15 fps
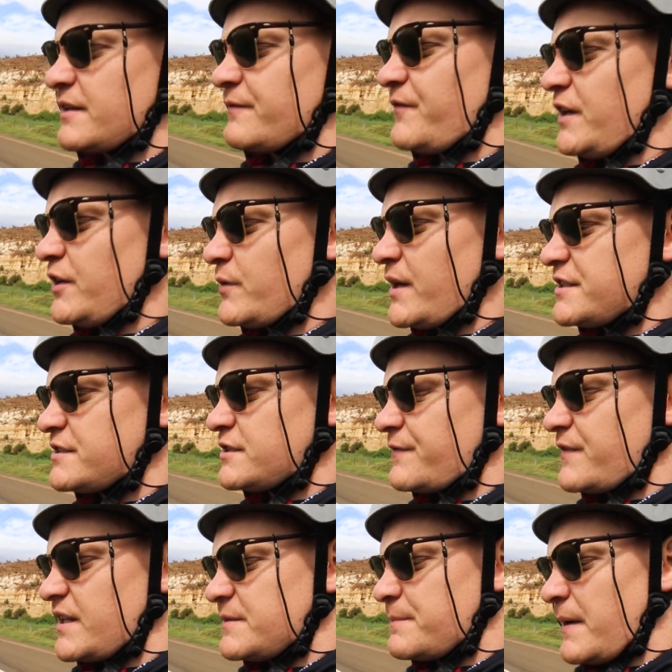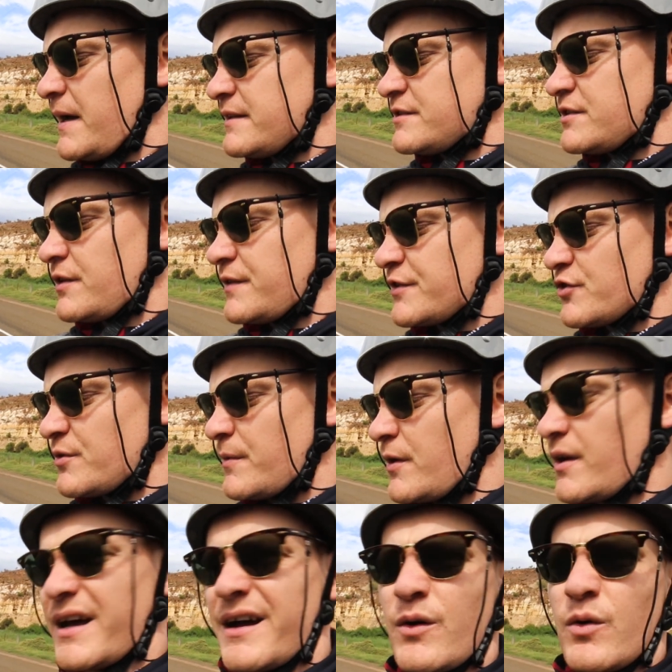configurations of these buttons on this
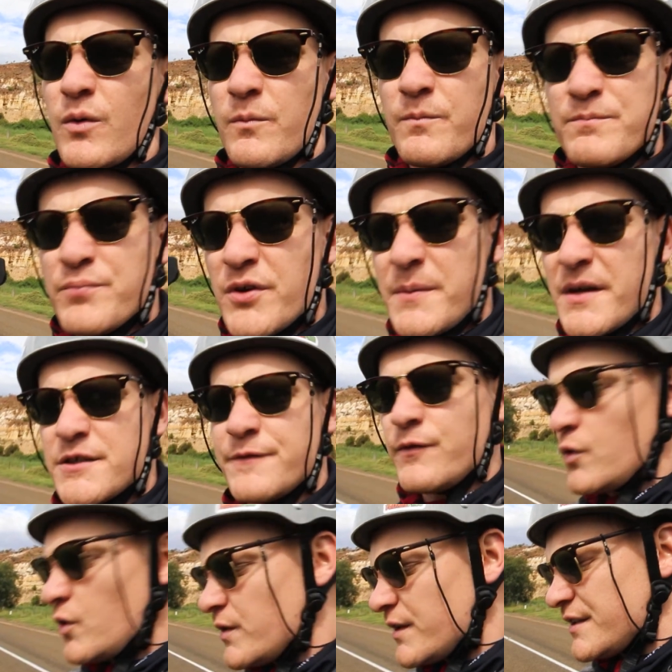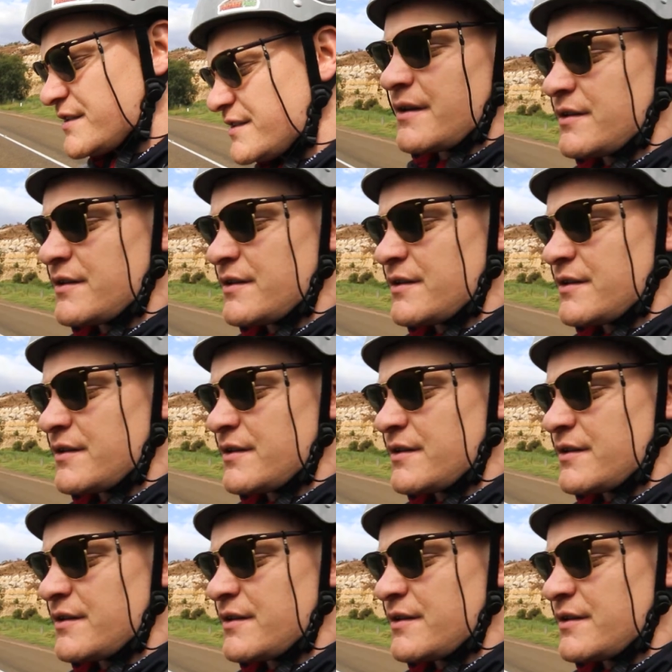remote are pretty much flawless.